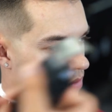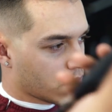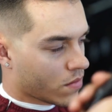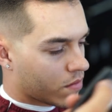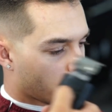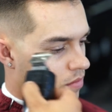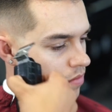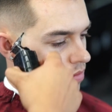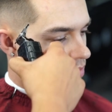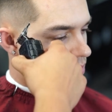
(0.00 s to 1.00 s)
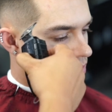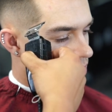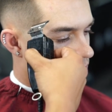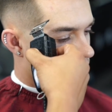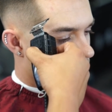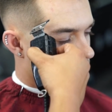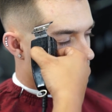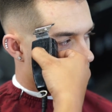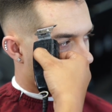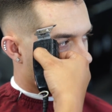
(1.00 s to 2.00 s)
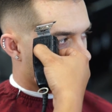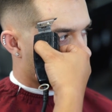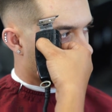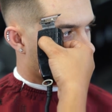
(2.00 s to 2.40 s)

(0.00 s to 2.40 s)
Alright, so now for his haircut, we are actually